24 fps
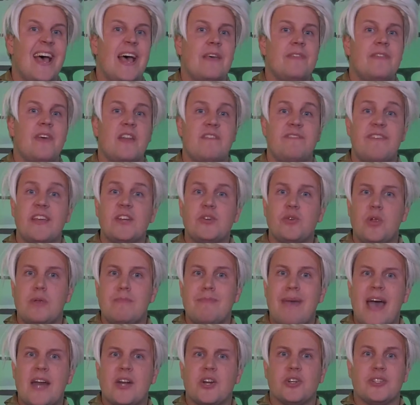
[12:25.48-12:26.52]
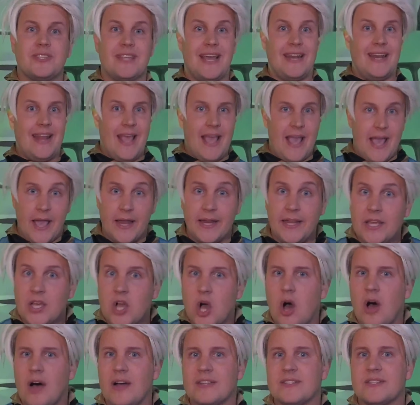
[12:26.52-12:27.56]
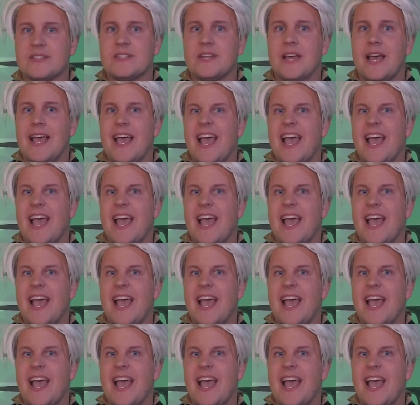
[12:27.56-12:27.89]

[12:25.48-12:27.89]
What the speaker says: that victory matters at any cost,